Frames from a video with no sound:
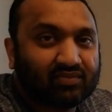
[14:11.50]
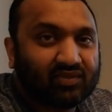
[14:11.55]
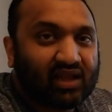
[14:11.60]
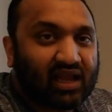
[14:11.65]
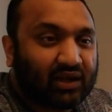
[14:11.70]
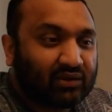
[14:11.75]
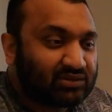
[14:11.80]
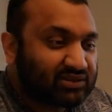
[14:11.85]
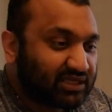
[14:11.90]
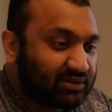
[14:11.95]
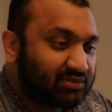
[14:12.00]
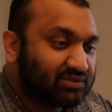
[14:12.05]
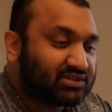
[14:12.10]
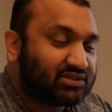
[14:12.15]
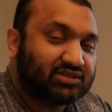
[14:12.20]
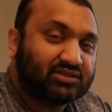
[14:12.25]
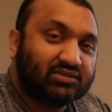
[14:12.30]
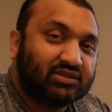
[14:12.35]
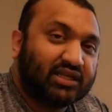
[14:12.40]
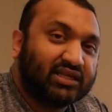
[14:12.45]
I was able
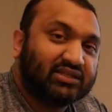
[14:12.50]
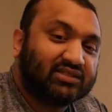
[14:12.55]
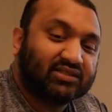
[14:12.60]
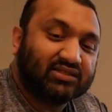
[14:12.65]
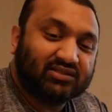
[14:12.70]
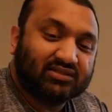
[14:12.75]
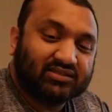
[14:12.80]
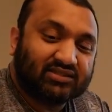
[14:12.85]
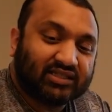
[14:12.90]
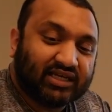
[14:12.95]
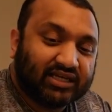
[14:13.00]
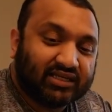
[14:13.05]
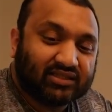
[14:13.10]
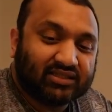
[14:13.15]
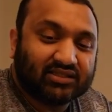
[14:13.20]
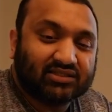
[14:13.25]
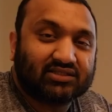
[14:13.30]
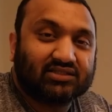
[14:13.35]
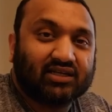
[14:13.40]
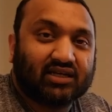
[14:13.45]
to like take
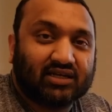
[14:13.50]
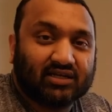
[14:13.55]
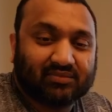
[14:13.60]
this